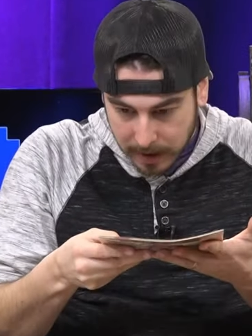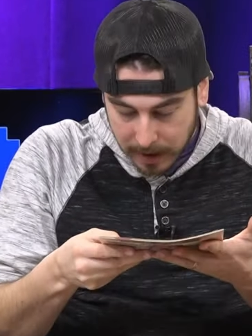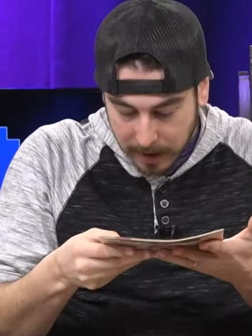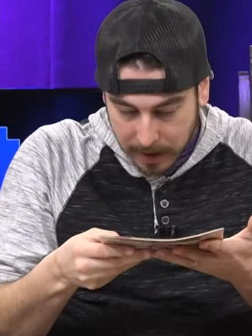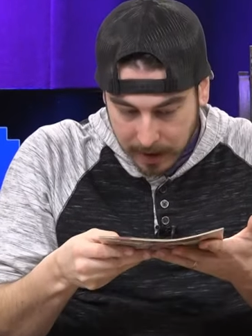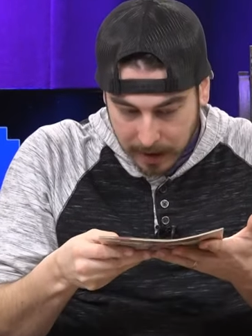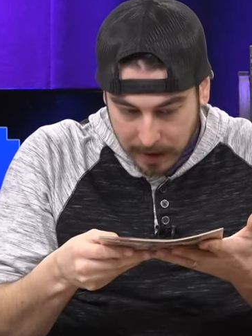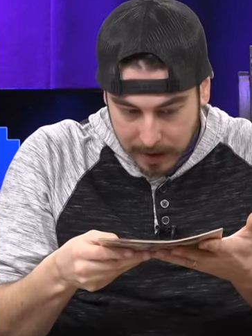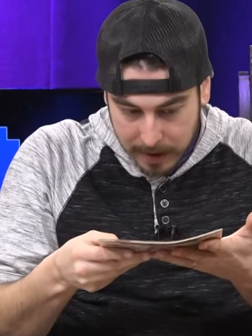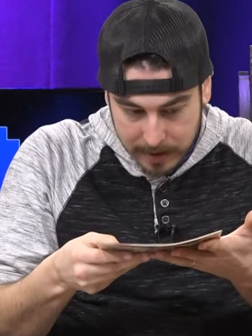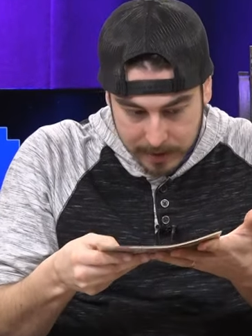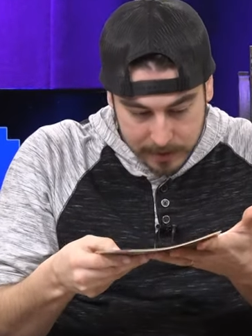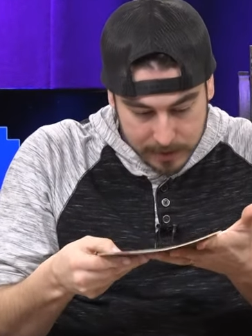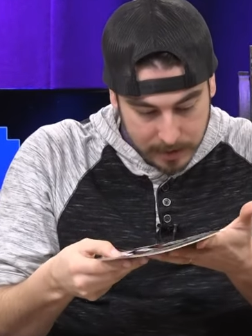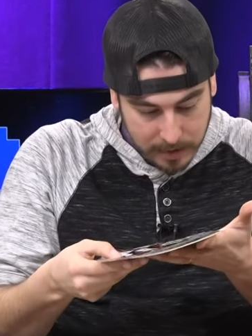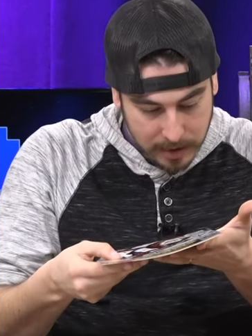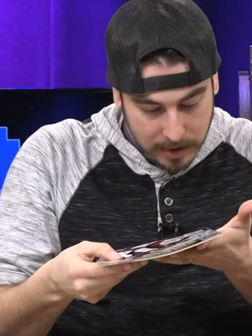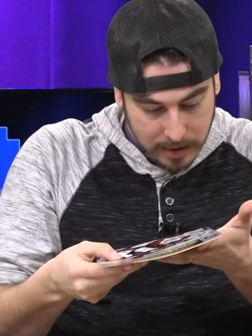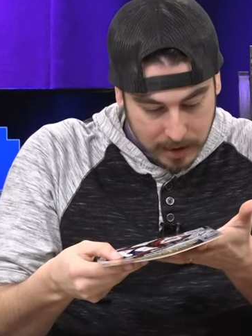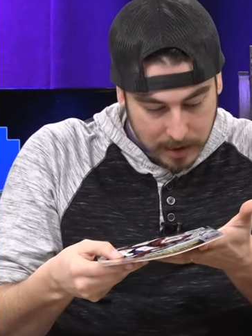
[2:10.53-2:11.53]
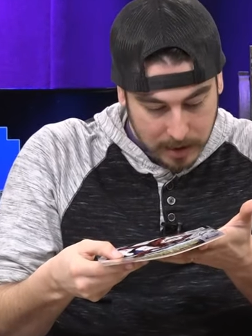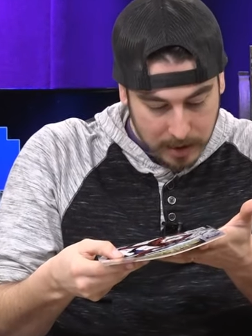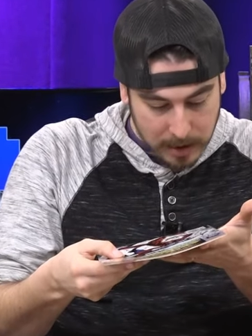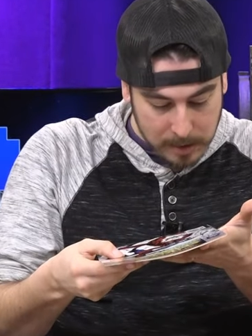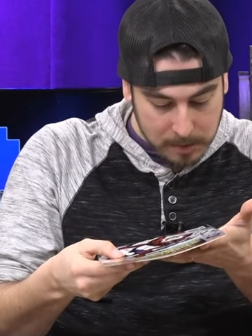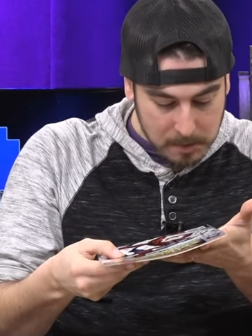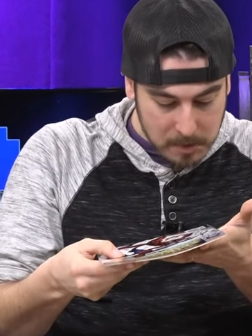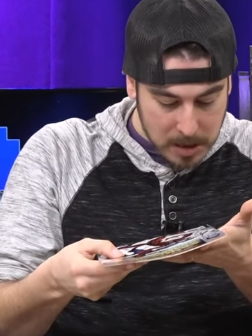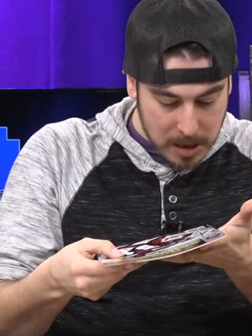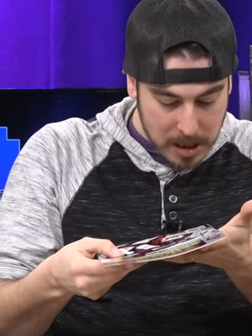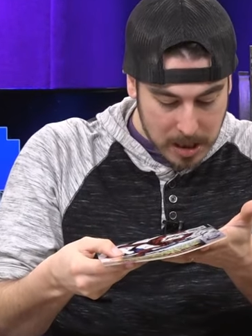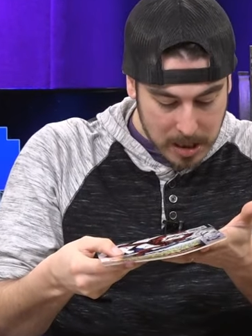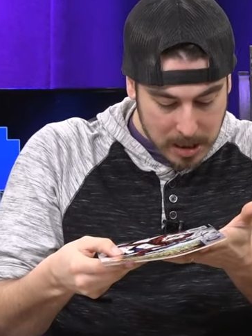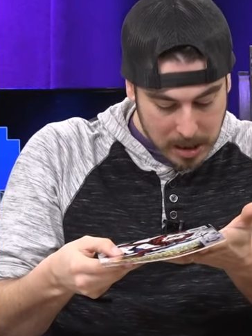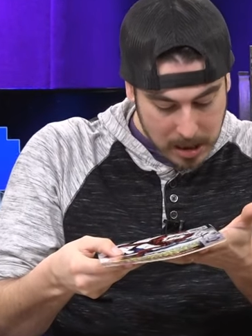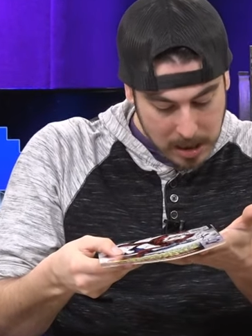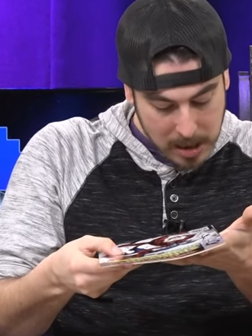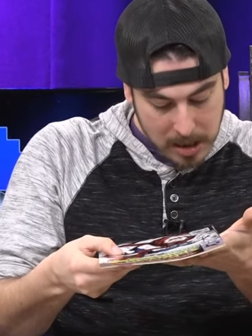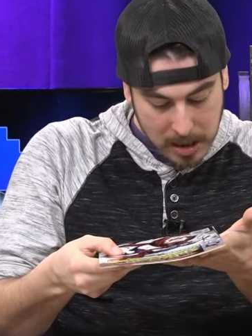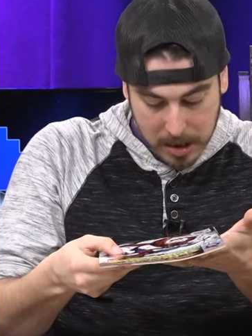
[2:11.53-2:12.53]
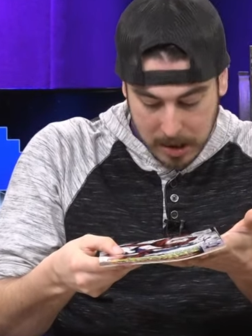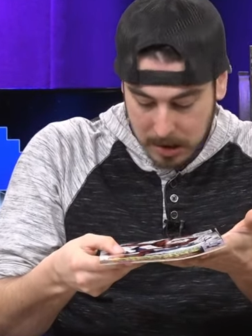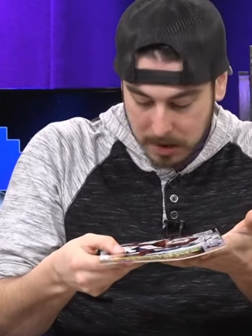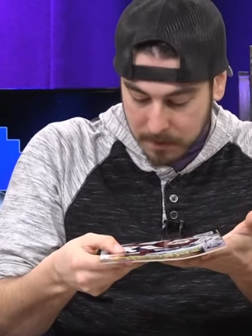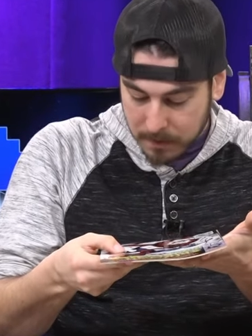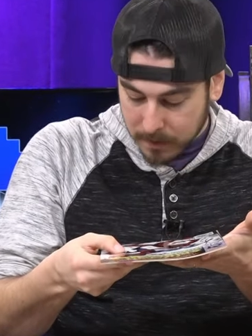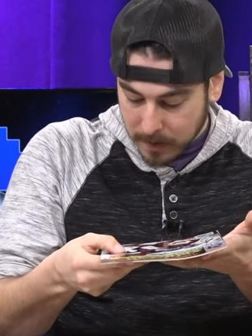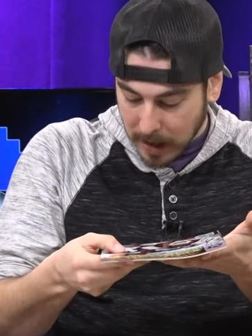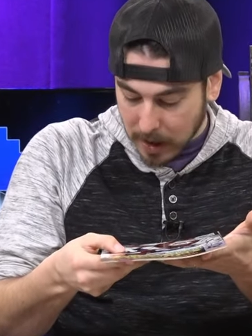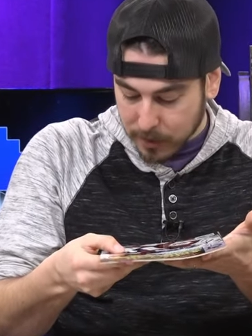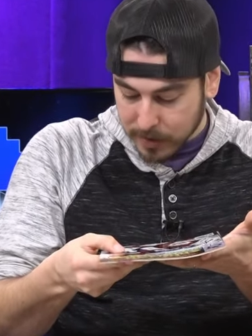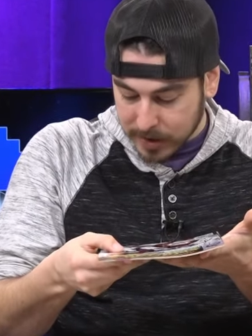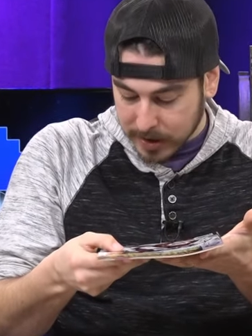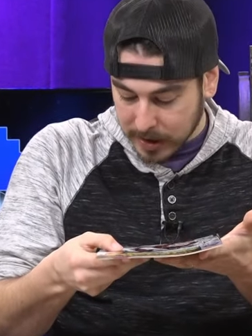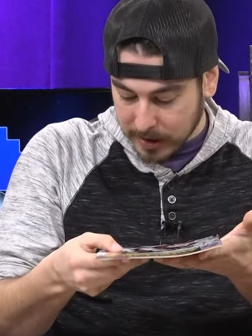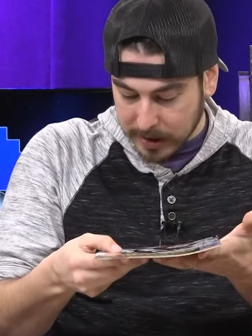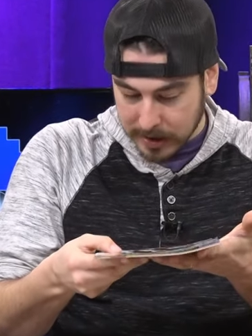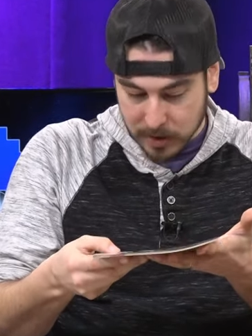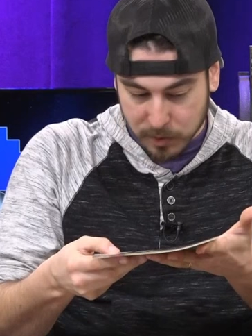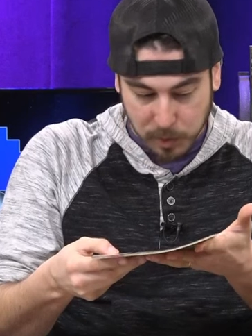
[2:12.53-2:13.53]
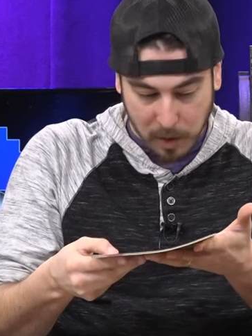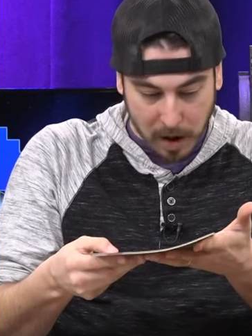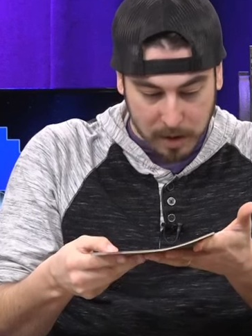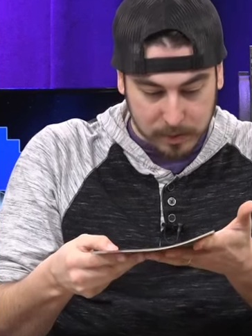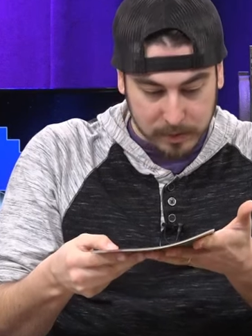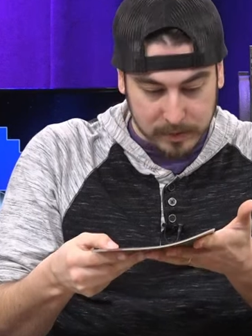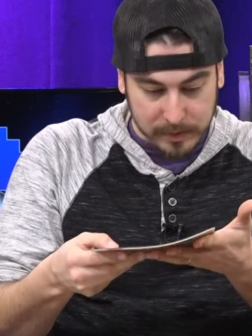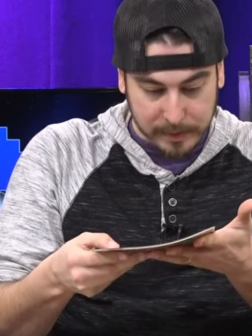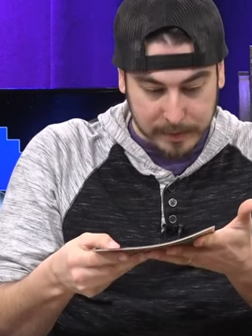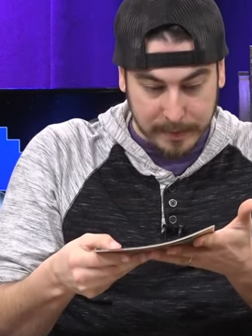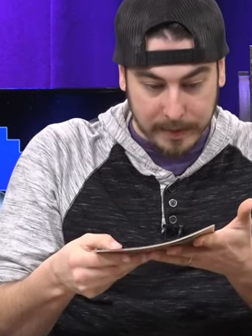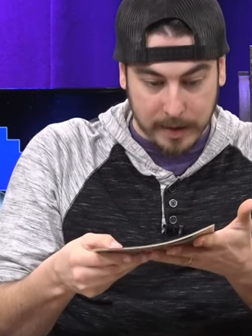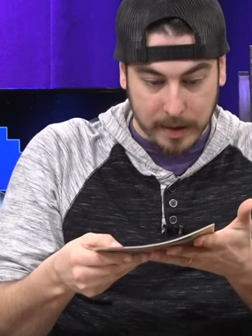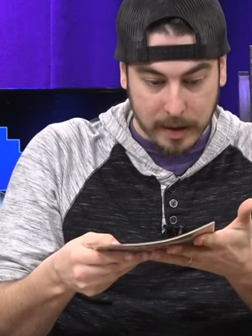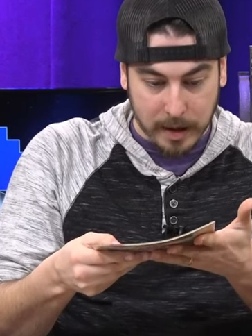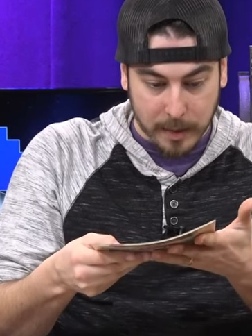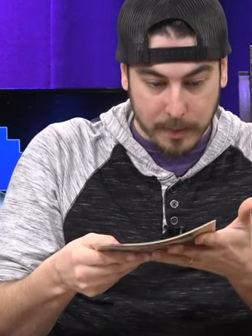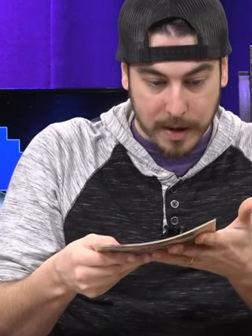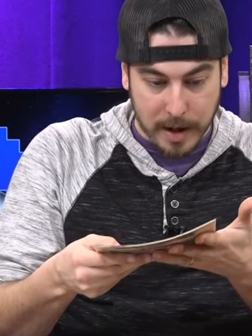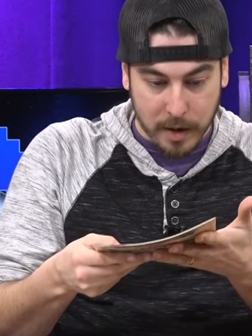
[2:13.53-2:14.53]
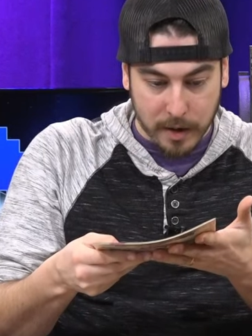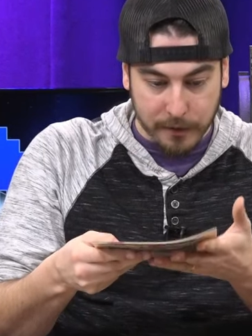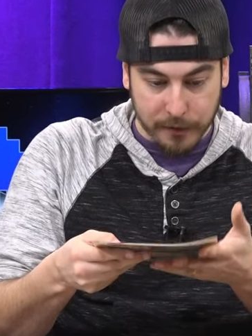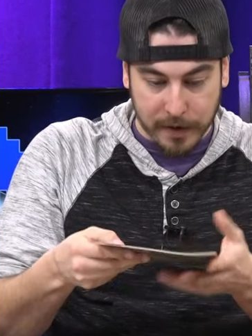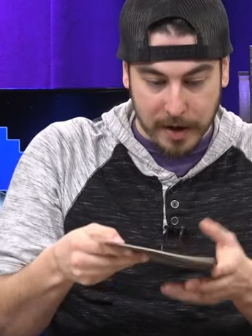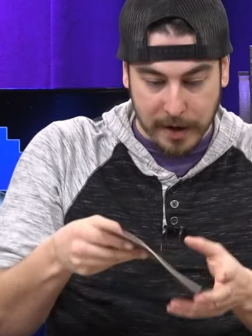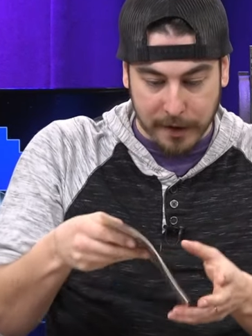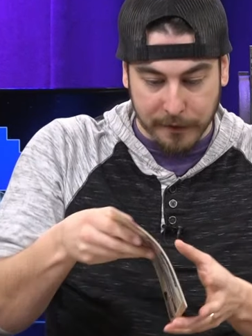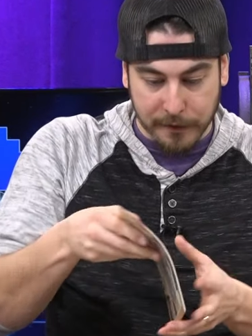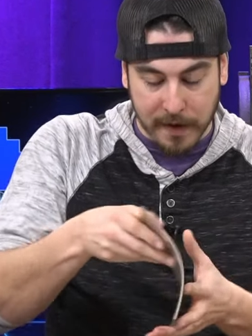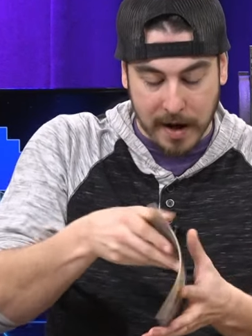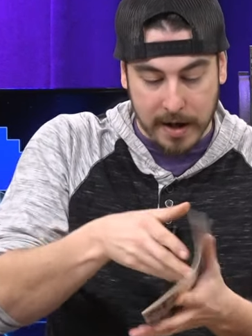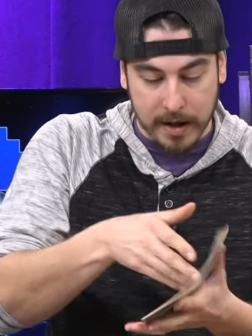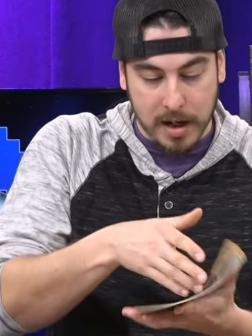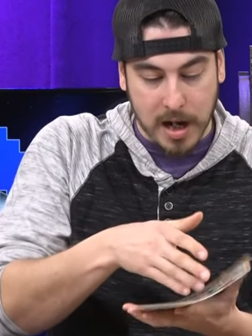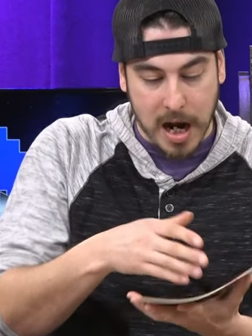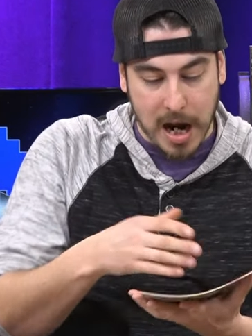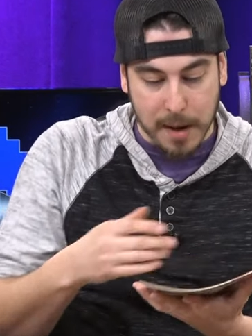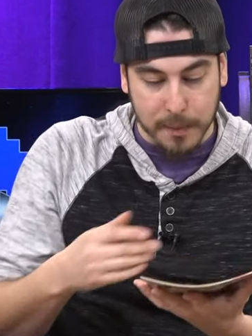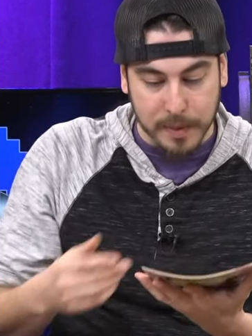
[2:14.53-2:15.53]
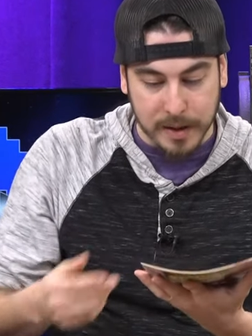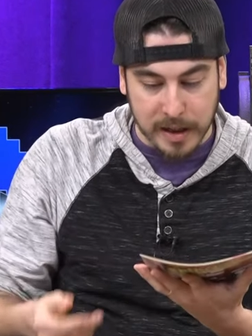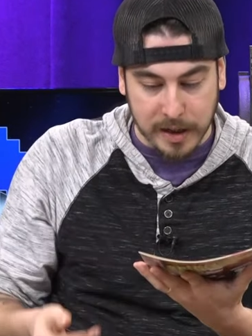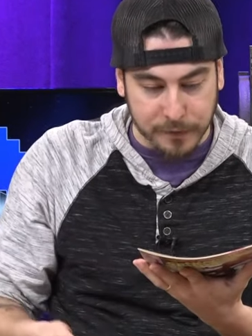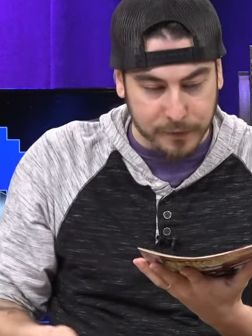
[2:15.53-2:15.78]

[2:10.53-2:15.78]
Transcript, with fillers: And uh, yeah, I would say that's probably about a very fine copy.